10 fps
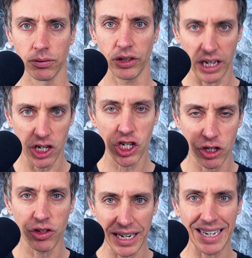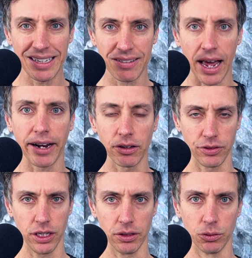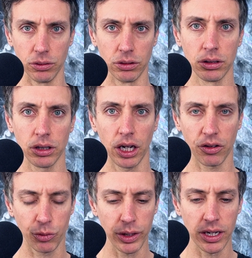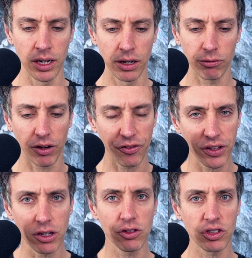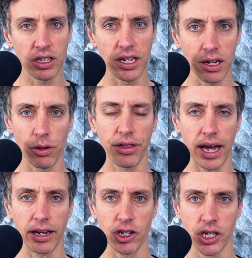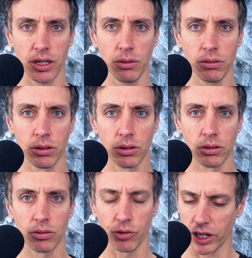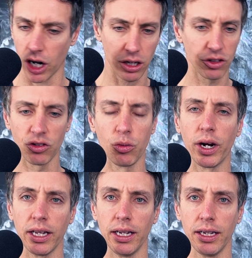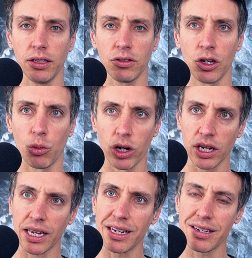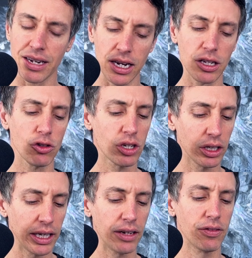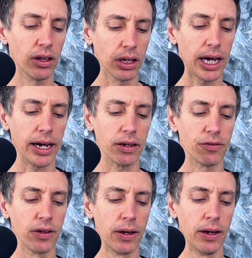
The issue is inside of you. And if we refuse to deal with that issue, regardless of what it is, we're going to continue to live the life